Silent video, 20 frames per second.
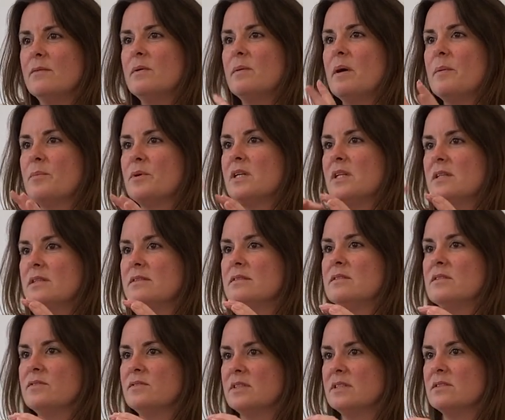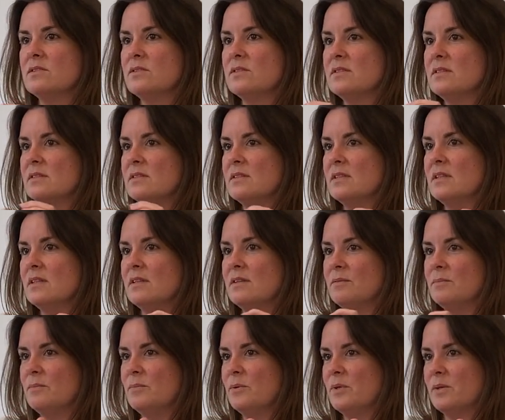We might put a list of resources in the
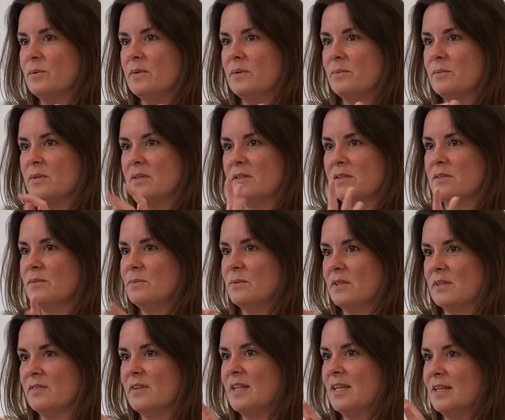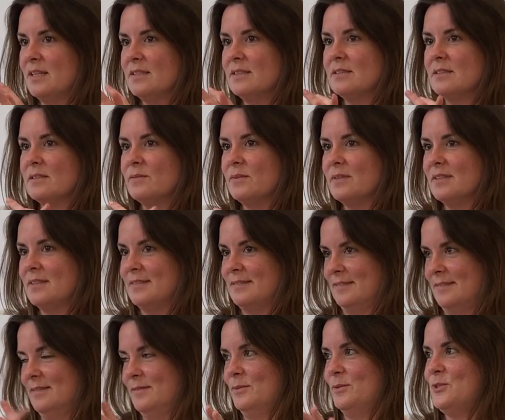whatever that is,
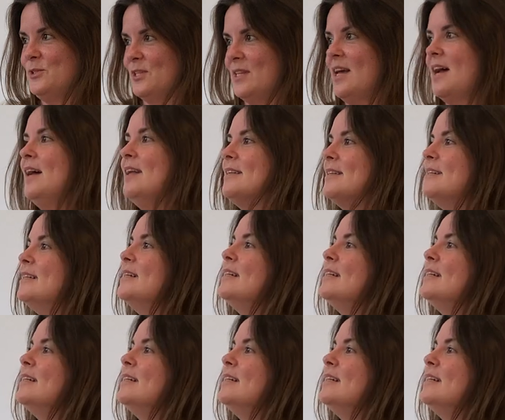but we'll do that.